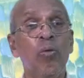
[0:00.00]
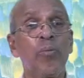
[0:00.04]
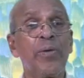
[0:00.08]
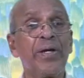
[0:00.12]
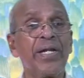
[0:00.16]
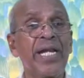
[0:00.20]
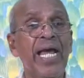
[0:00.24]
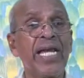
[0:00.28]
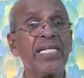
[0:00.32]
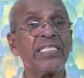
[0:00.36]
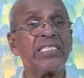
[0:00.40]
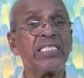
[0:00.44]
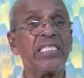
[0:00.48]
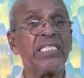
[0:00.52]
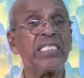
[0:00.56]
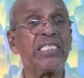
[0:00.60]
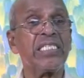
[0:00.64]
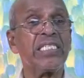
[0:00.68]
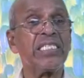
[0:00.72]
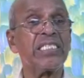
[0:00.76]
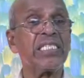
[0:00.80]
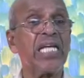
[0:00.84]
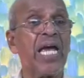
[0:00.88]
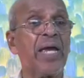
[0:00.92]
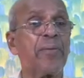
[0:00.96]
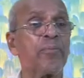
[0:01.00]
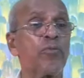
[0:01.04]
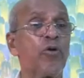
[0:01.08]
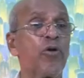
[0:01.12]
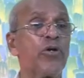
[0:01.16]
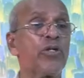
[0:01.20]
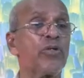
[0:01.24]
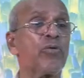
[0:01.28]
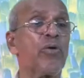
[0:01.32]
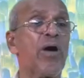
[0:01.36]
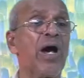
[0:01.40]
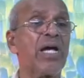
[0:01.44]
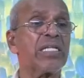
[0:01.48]
when I see Jesus, I'm
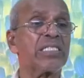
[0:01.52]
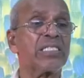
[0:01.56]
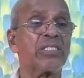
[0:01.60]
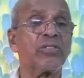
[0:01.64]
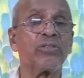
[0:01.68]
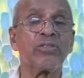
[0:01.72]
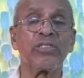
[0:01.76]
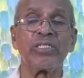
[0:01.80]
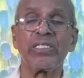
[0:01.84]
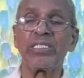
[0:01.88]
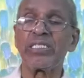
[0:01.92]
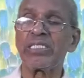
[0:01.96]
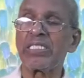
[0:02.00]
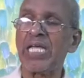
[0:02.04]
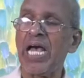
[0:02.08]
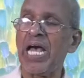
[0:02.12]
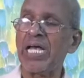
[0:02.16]
going to ask you this,